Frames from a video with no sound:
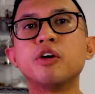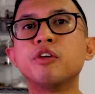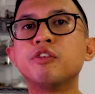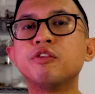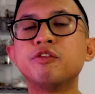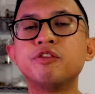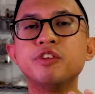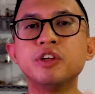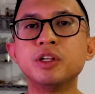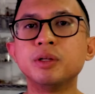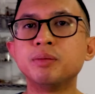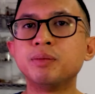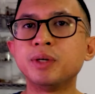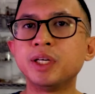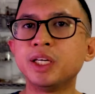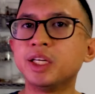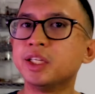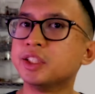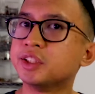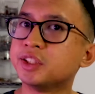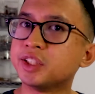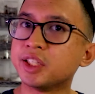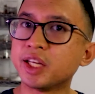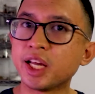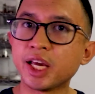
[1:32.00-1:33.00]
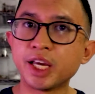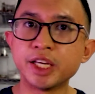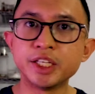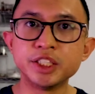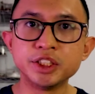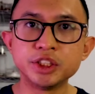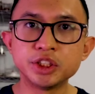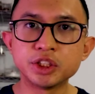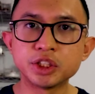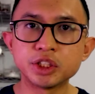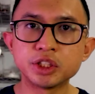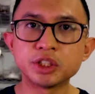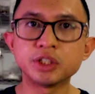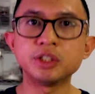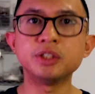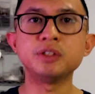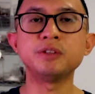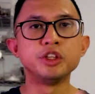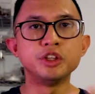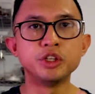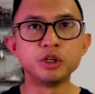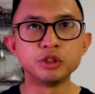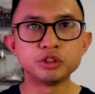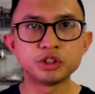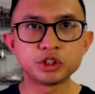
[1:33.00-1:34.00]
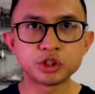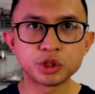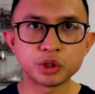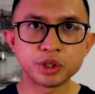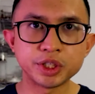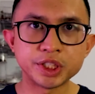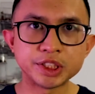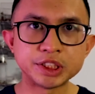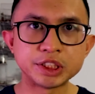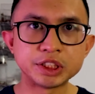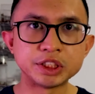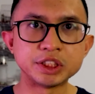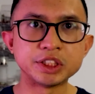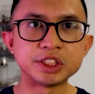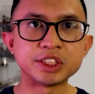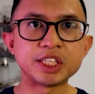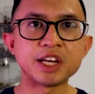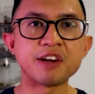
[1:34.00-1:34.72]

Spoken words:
Philippines and Asia. Those tarantulas